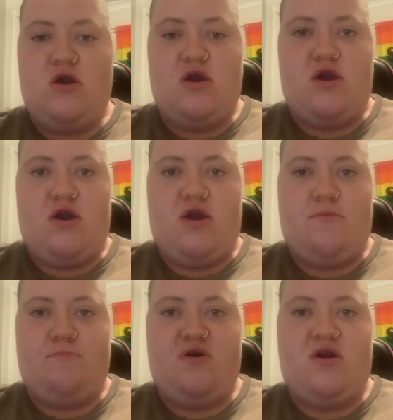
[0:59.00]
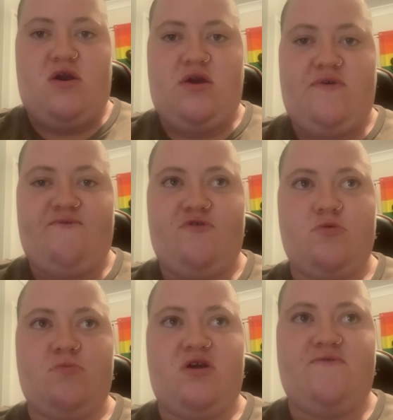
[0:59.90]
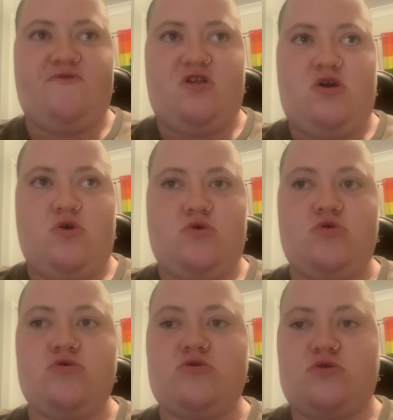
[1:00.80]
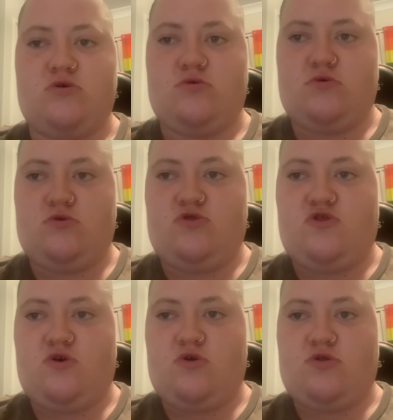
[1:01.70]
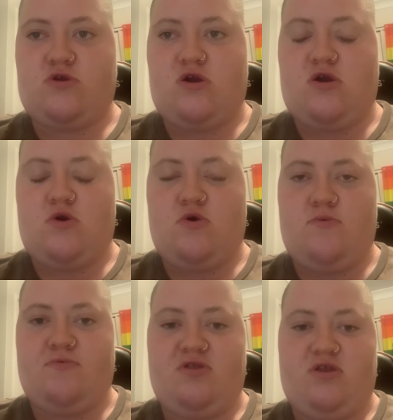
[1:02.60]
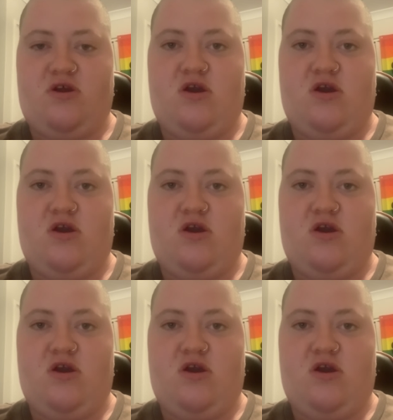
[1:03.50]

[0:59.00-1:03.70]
am filming videos on Thursday, hopefully